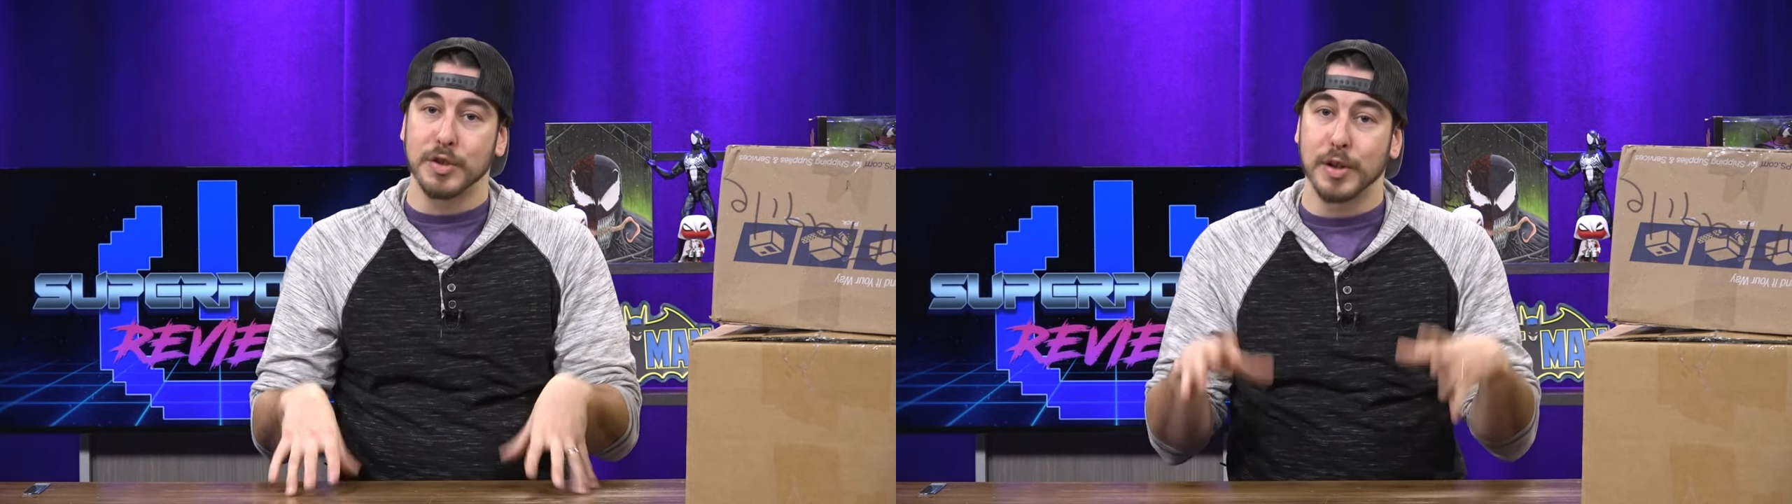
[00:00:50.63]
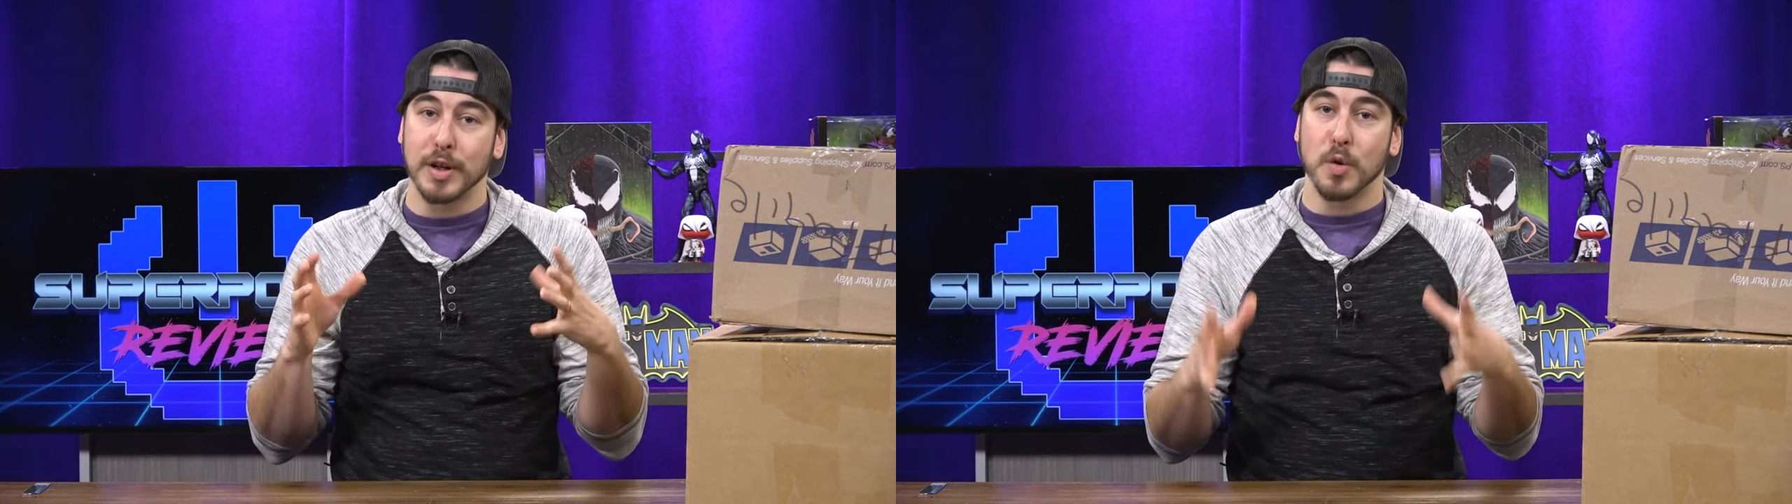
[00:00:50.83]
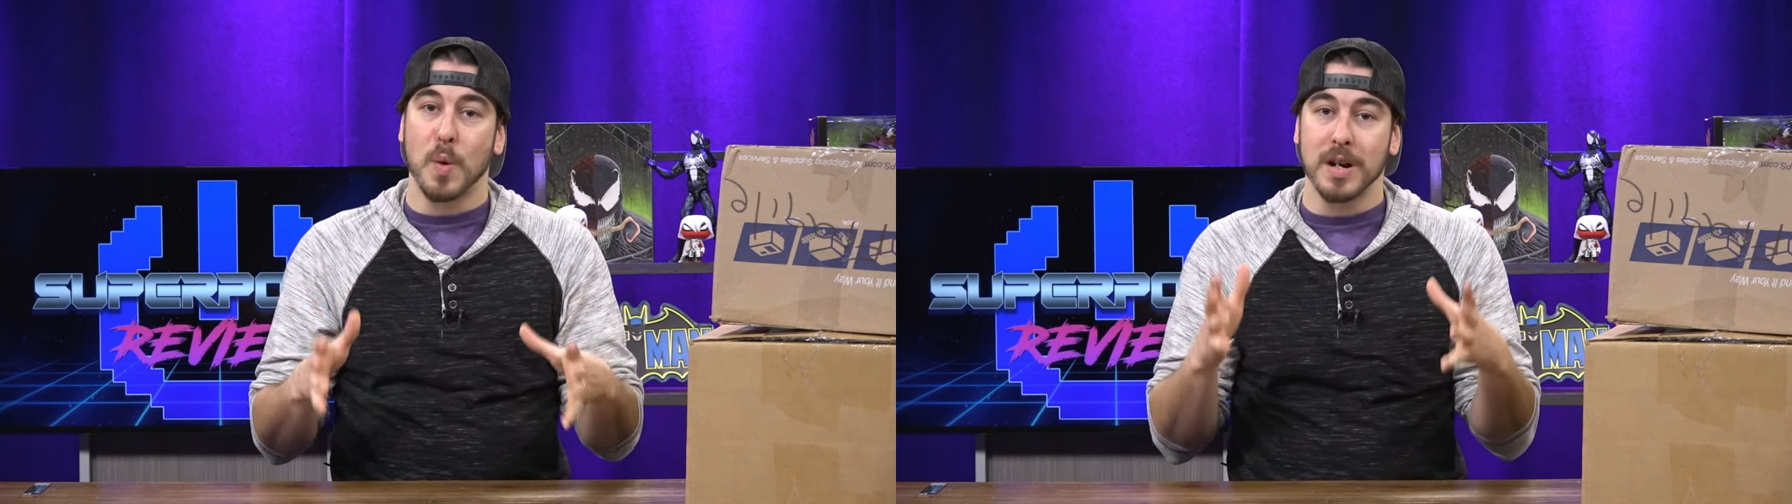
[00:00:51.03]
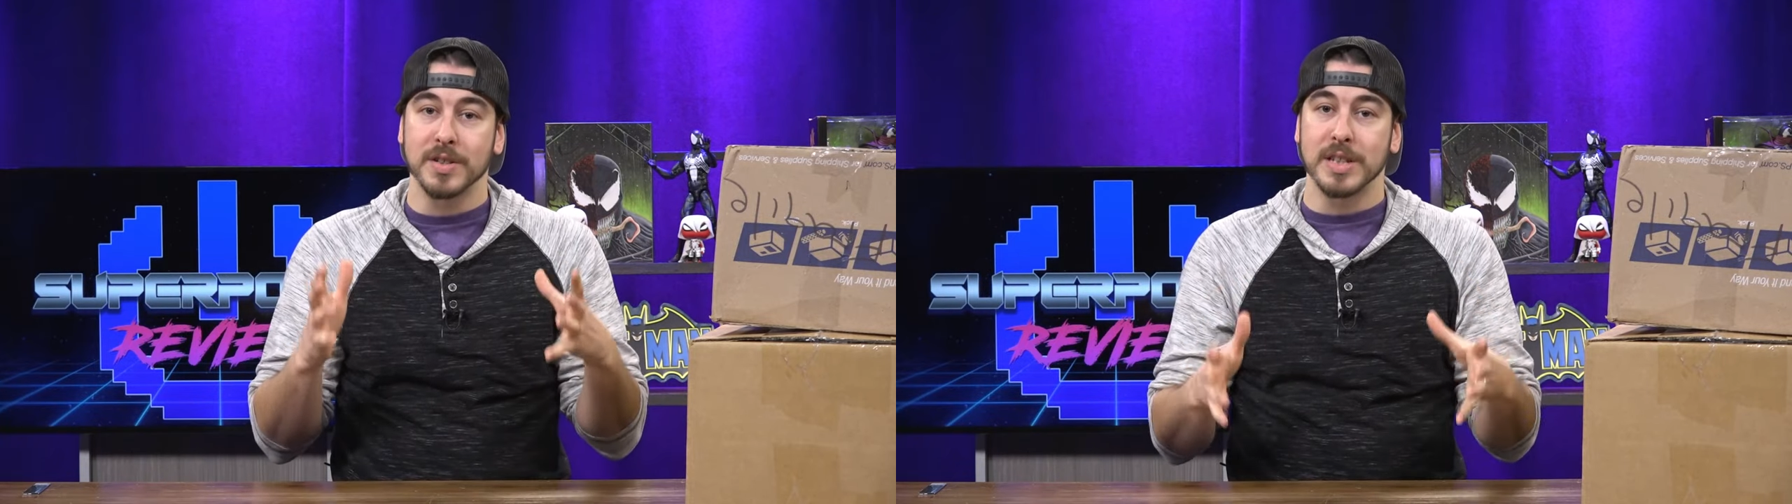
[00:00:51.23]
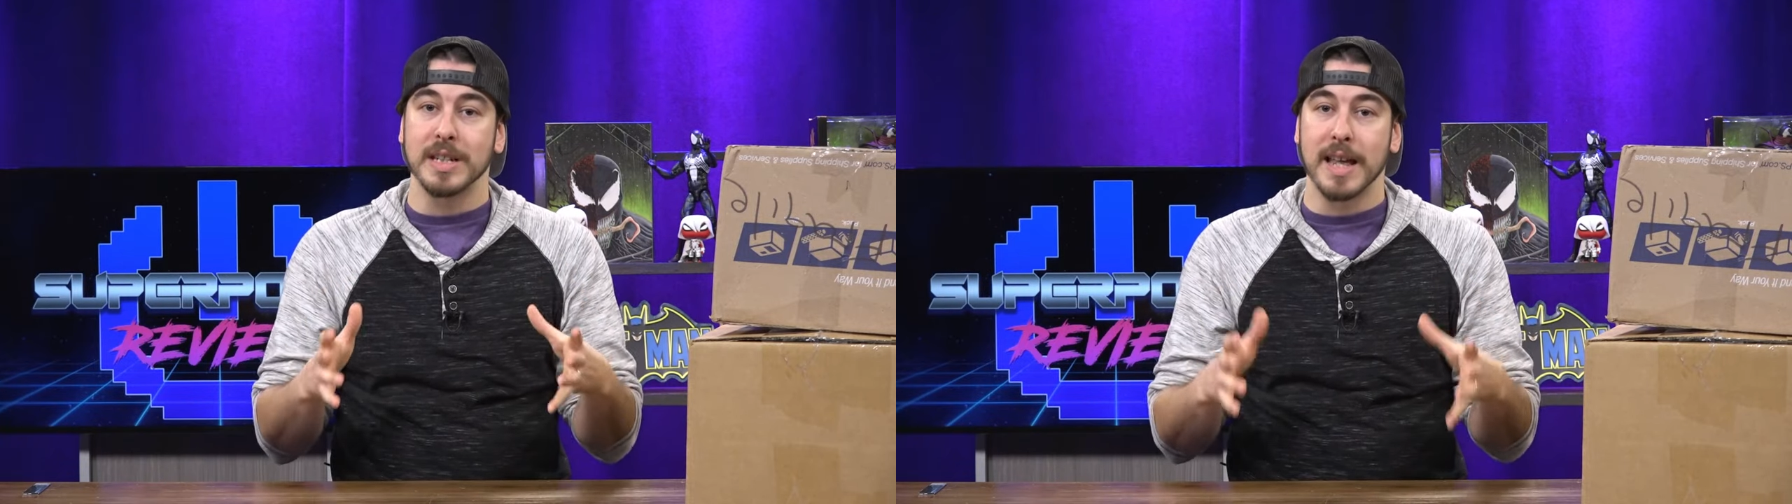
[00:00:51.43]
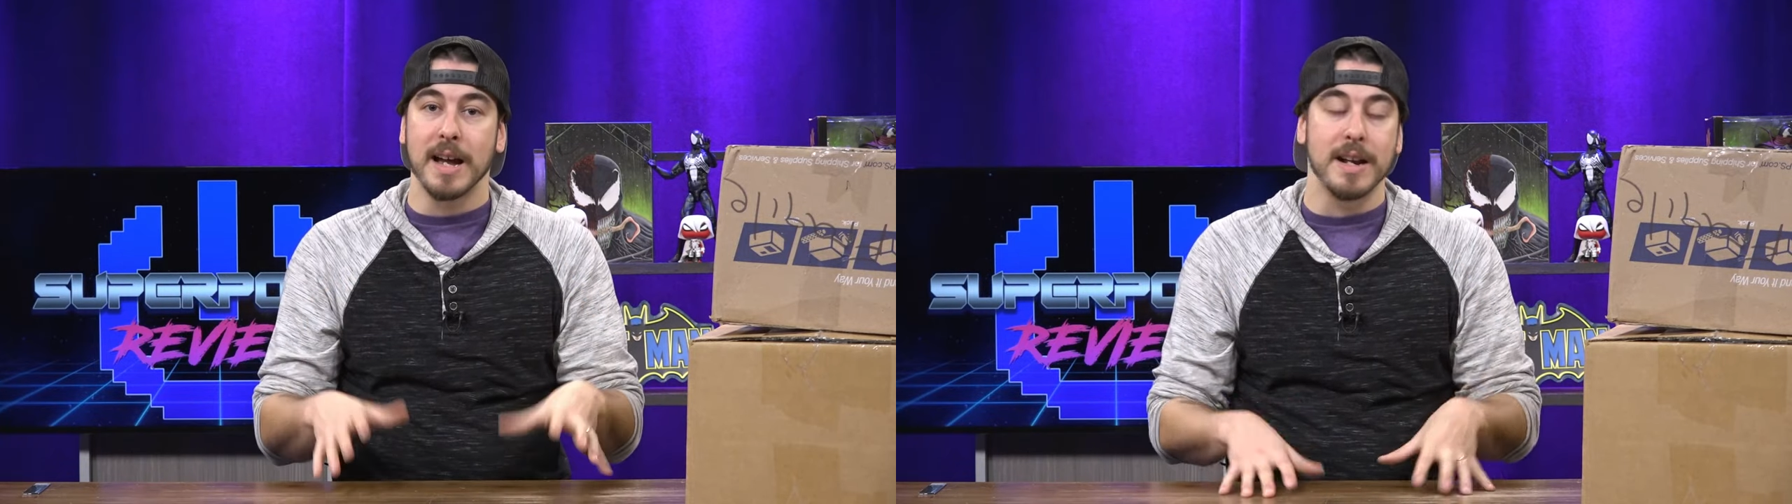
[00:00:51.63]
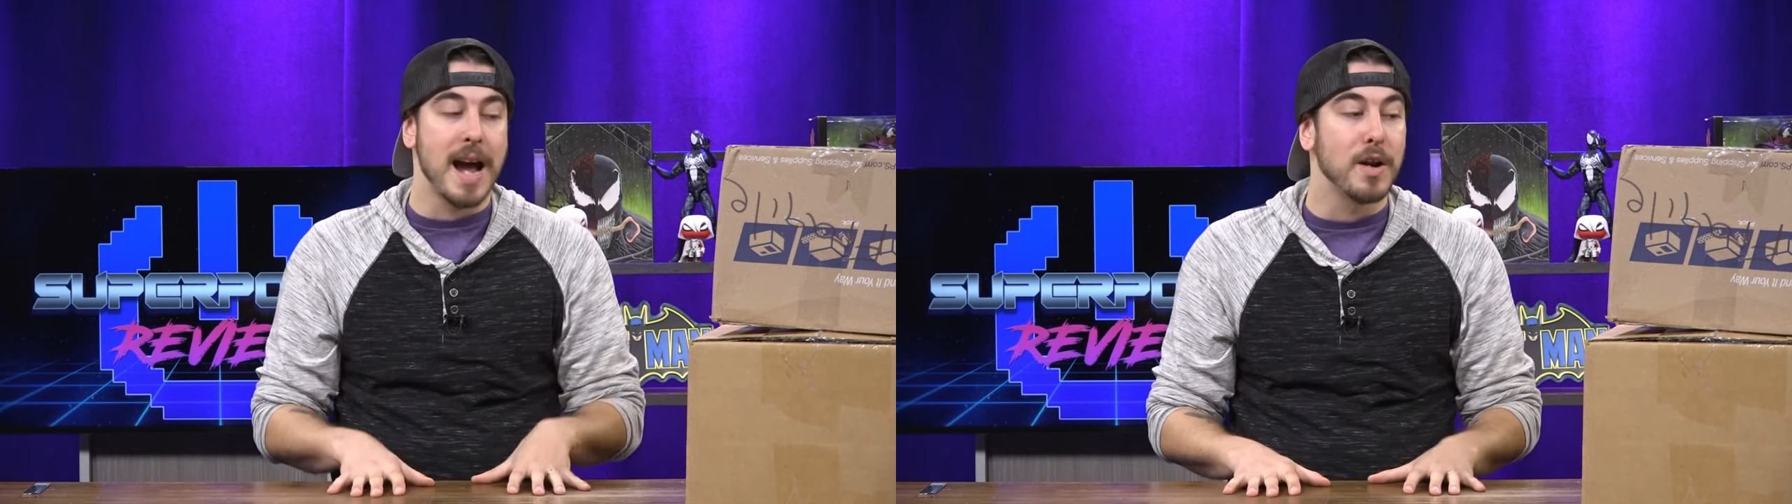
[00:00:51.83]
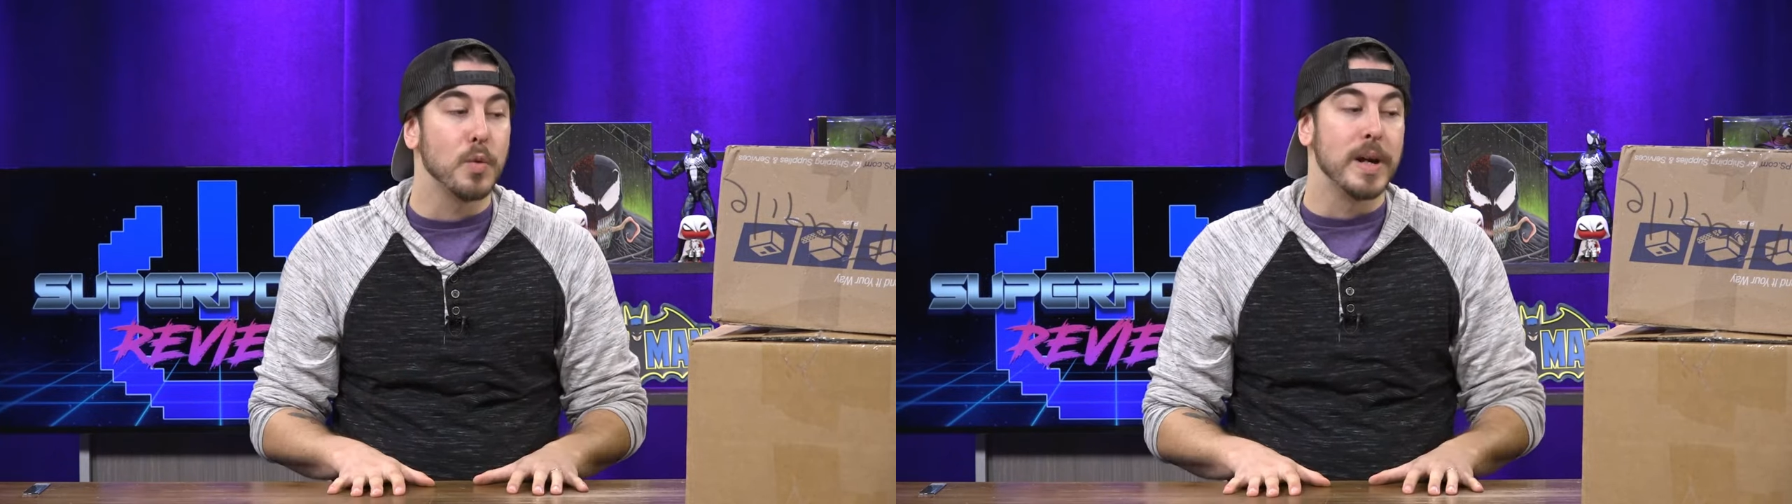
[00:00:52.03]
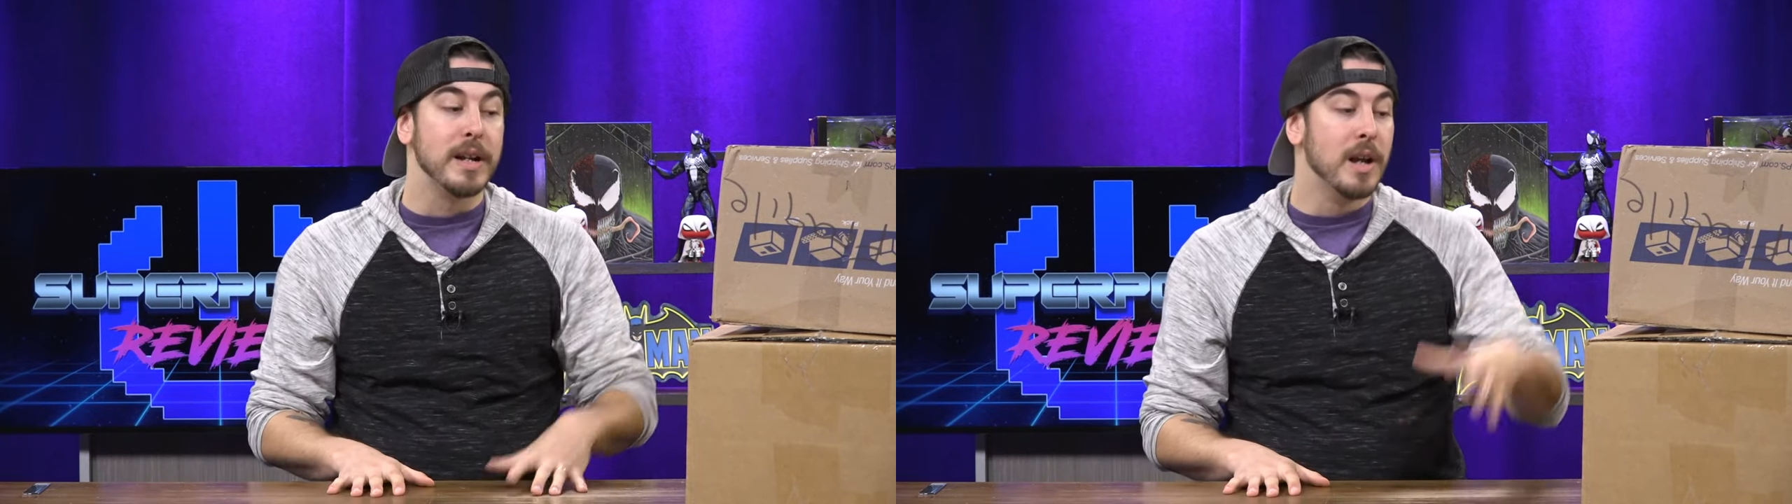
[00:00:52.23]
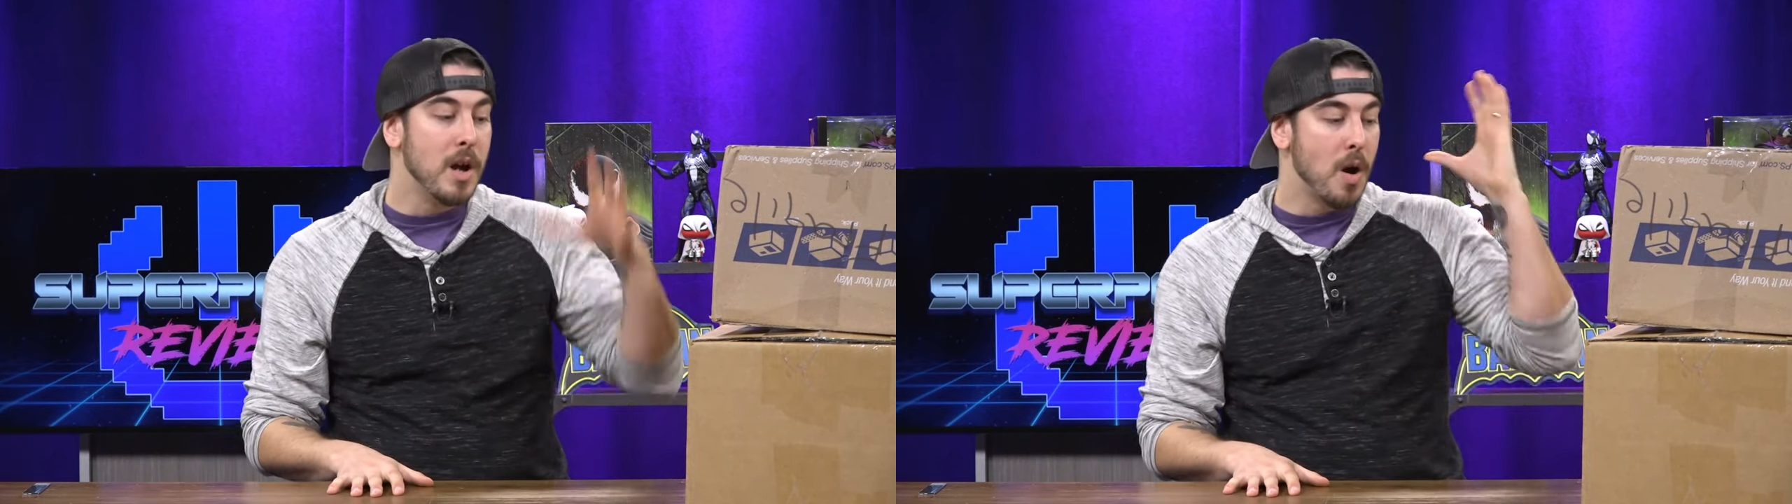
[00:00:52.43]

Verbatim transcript: you're gonna wanna see that on how to win